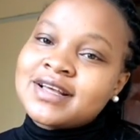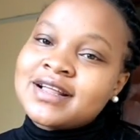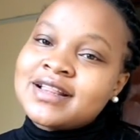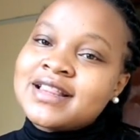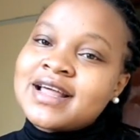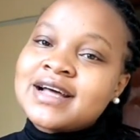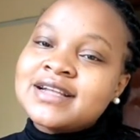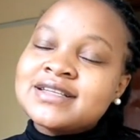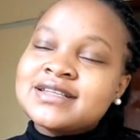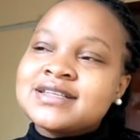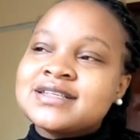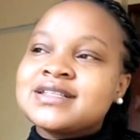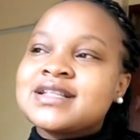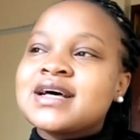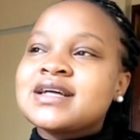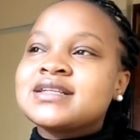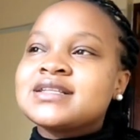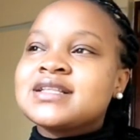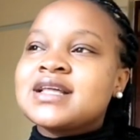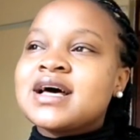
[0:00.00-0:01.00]
that's
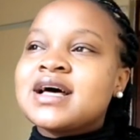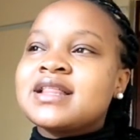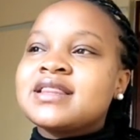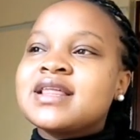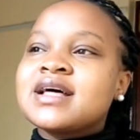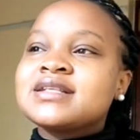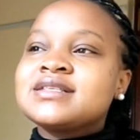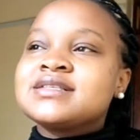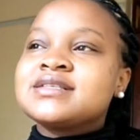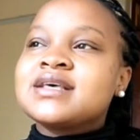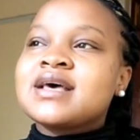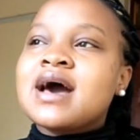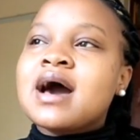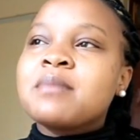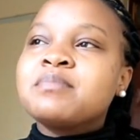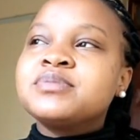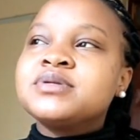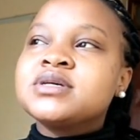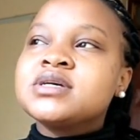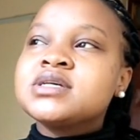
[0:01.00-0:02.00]
the
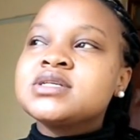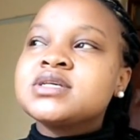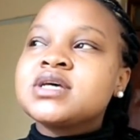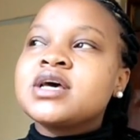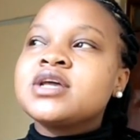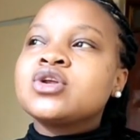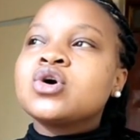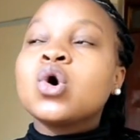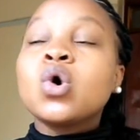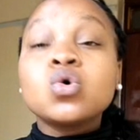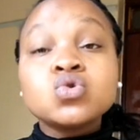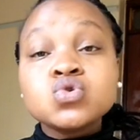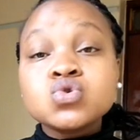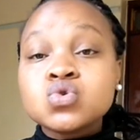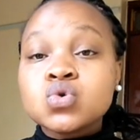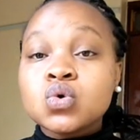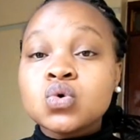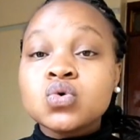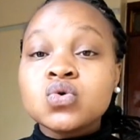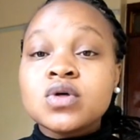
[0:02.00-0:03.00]
update. And
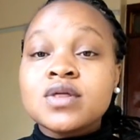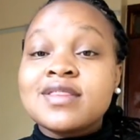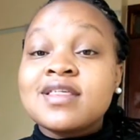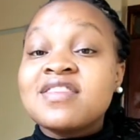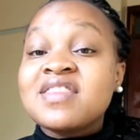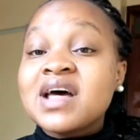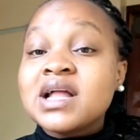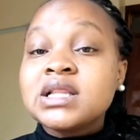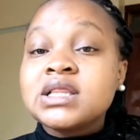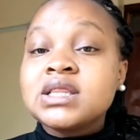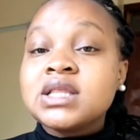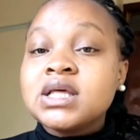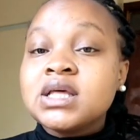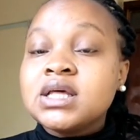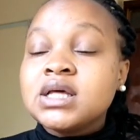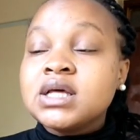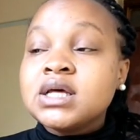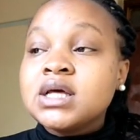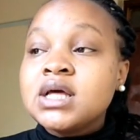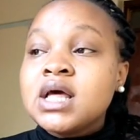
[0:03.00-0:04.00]
also the third
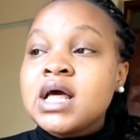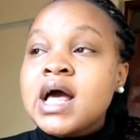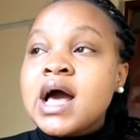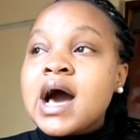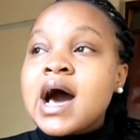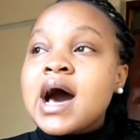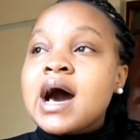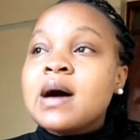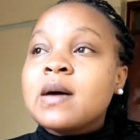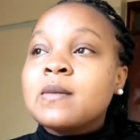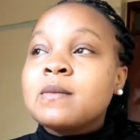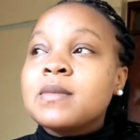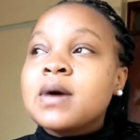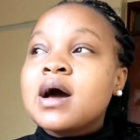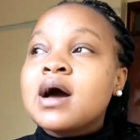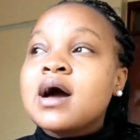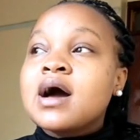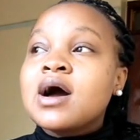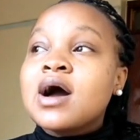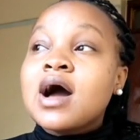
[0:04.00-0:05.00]
thing, I
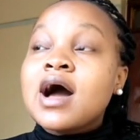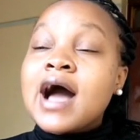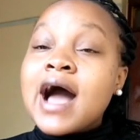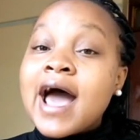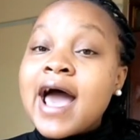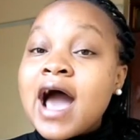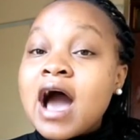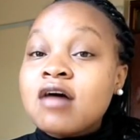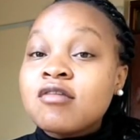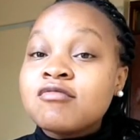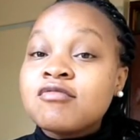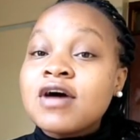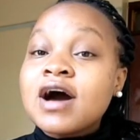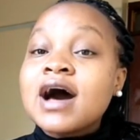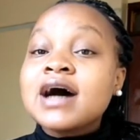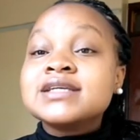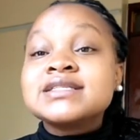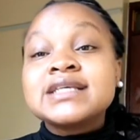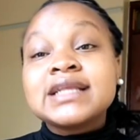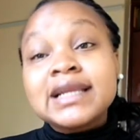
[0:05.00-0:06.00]
have
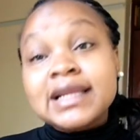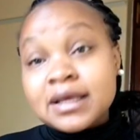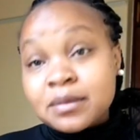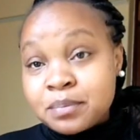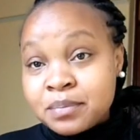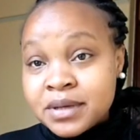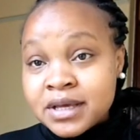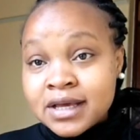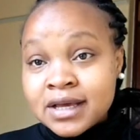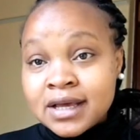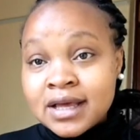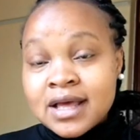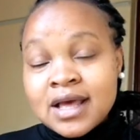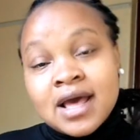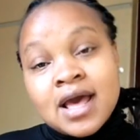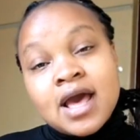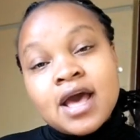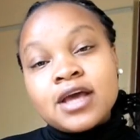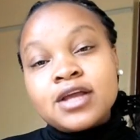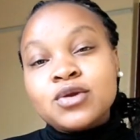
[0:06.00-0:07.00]
a sleeping
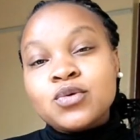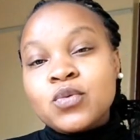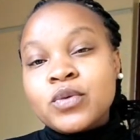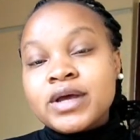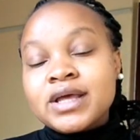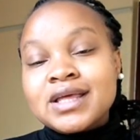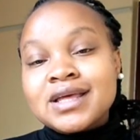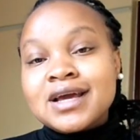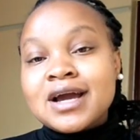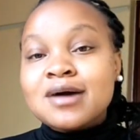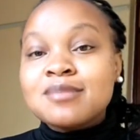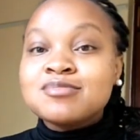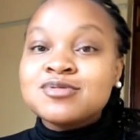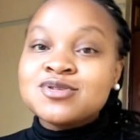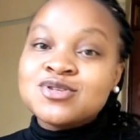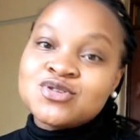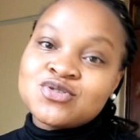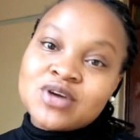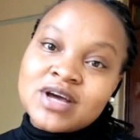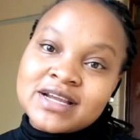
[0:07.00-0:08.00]
and waking up
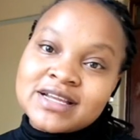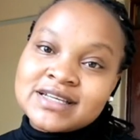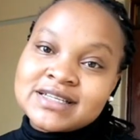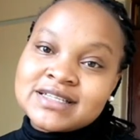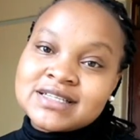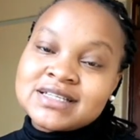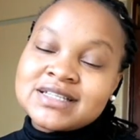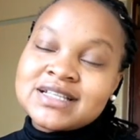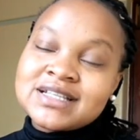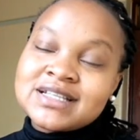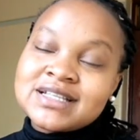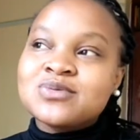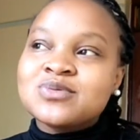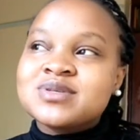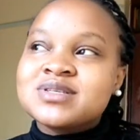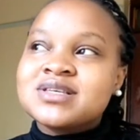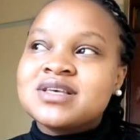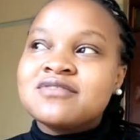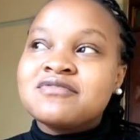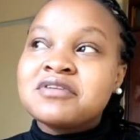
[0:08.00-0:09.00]
strategy that I
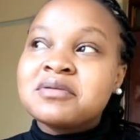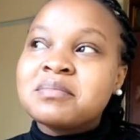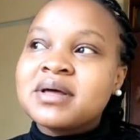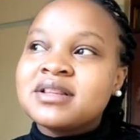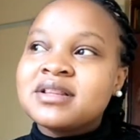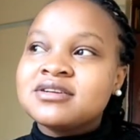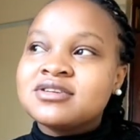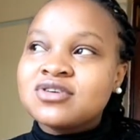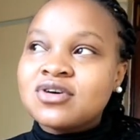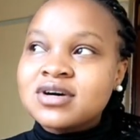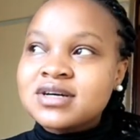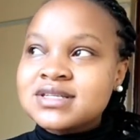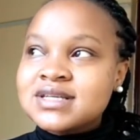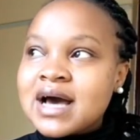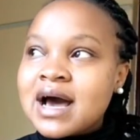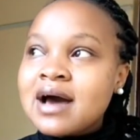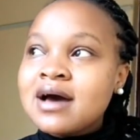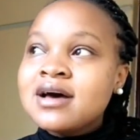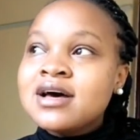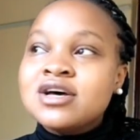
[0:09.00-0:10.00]
was given by the
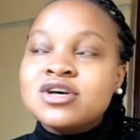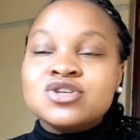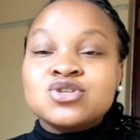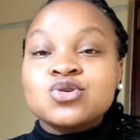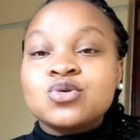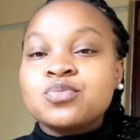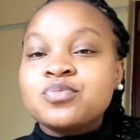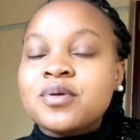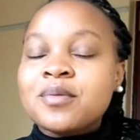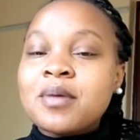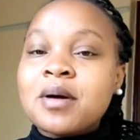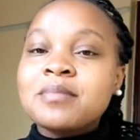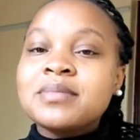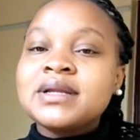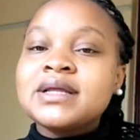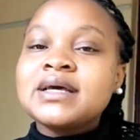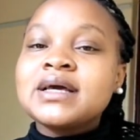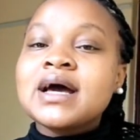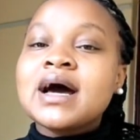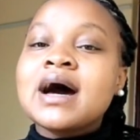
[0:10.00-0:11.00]
doctor. So
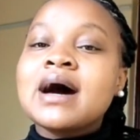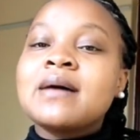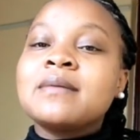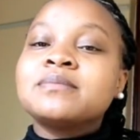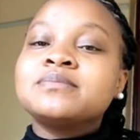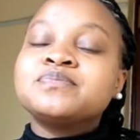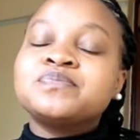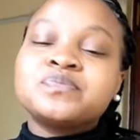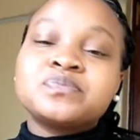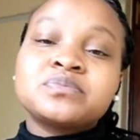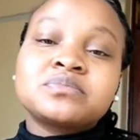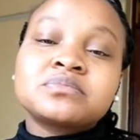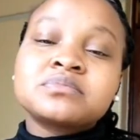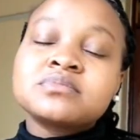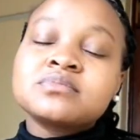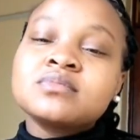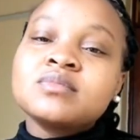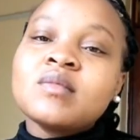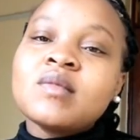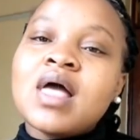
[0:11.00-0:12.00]
probably
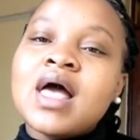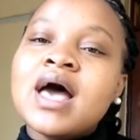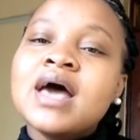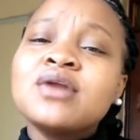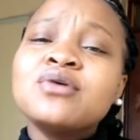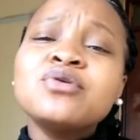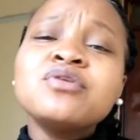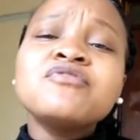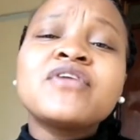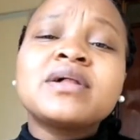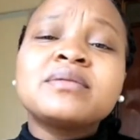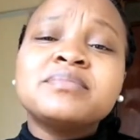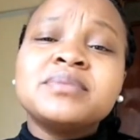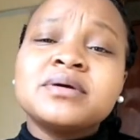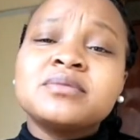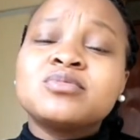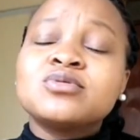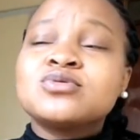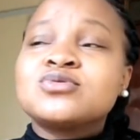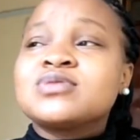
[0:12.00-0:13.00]
I don't know if I'll be
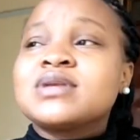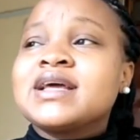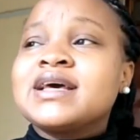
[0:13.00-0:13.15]
able to